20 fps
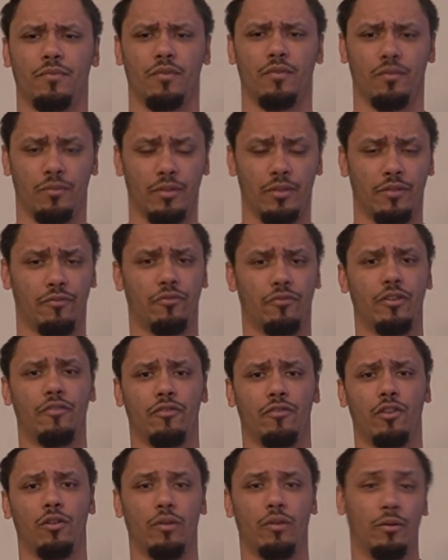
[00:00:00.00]
really
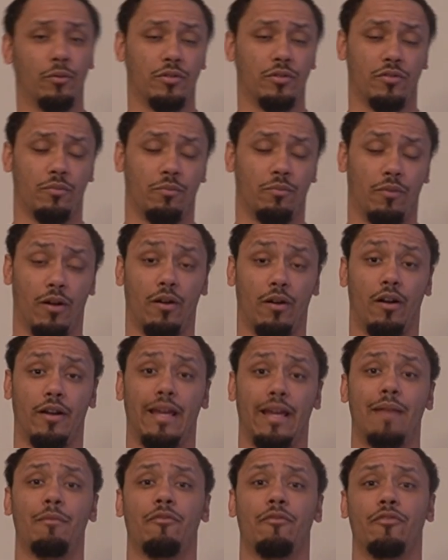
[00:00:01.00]
free-flowing. It was a
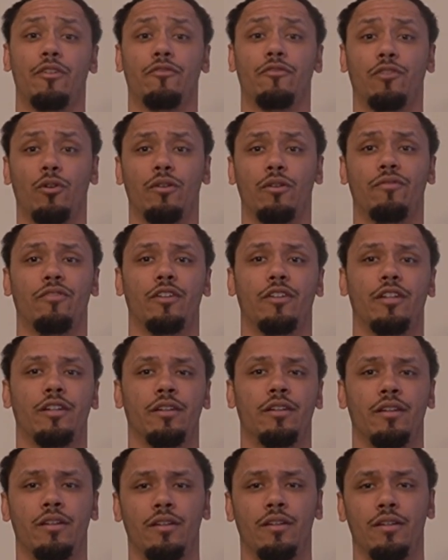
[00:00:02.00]
game of free-flowing footy,
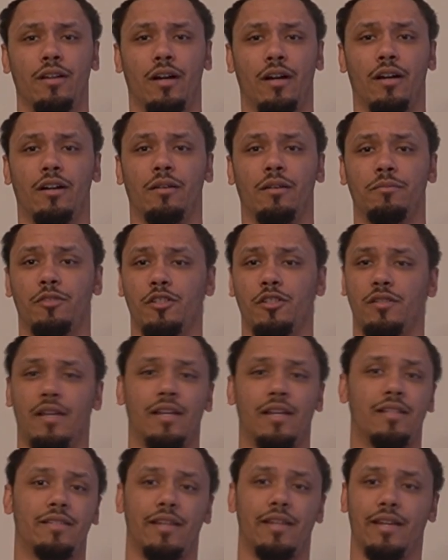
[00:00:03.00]
just
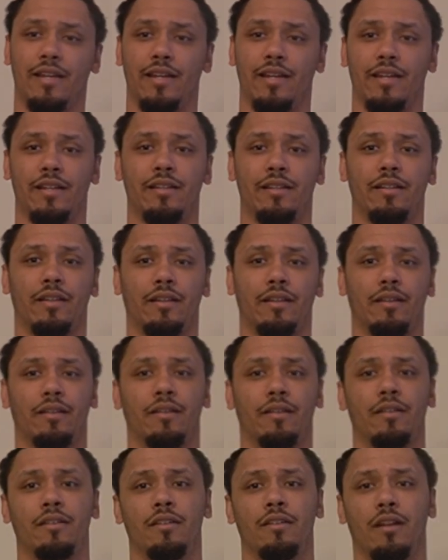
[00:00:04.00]
end-to-end, and
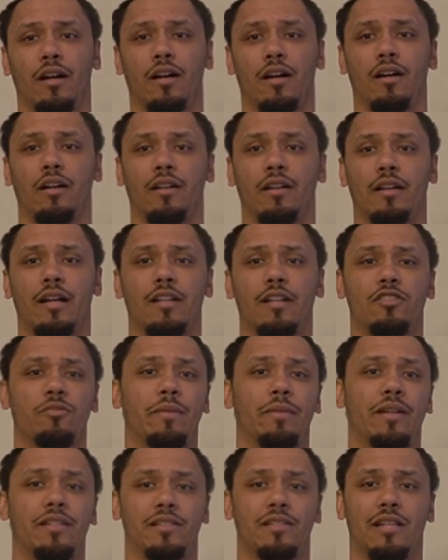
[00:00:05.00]
not too
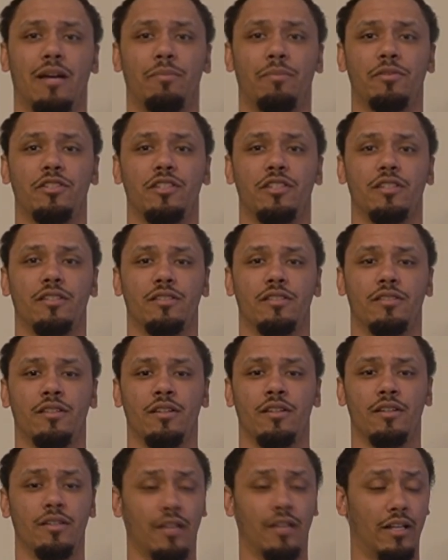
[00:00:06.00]
many stoppages
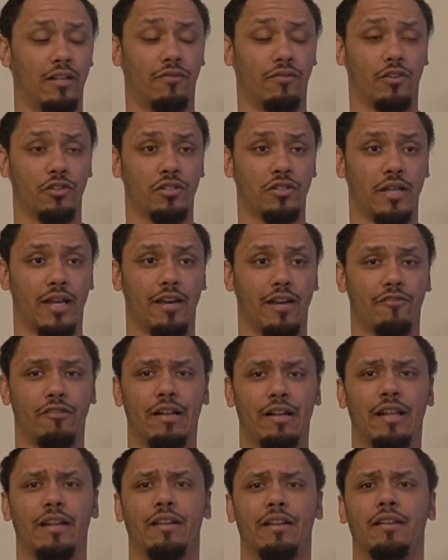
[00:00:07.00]
in the first half. And
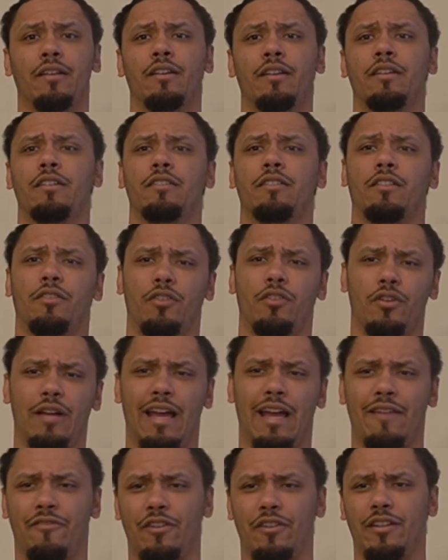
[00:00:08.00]
then the third
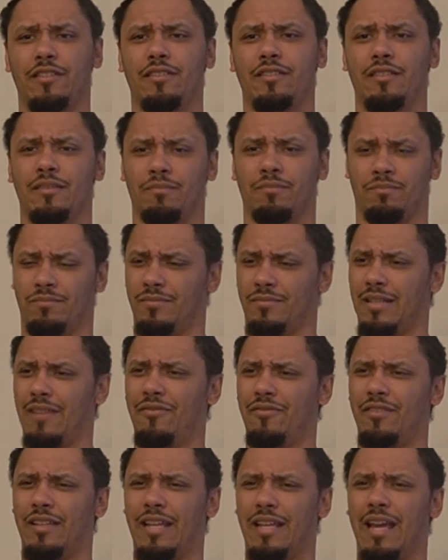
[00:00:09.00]
half,
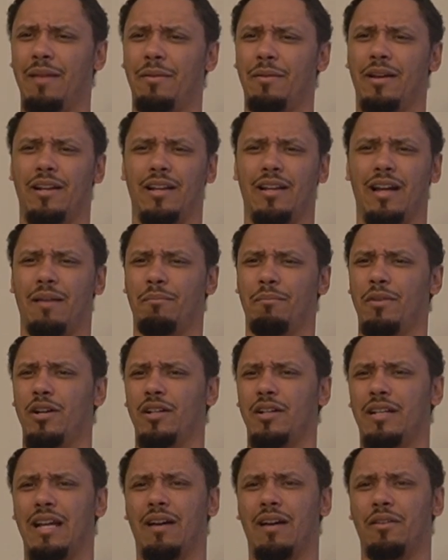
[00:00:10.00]
definitely the game kind of got
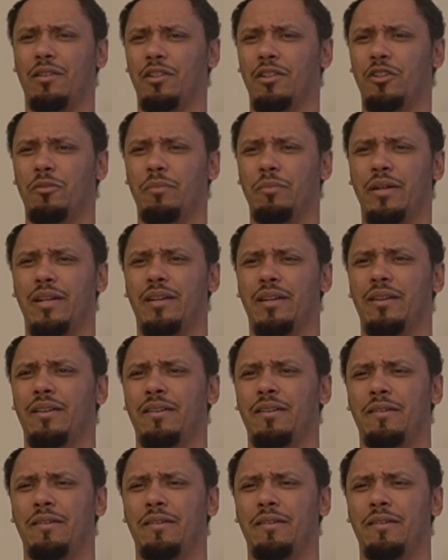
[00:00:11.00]
mugged down a little bit.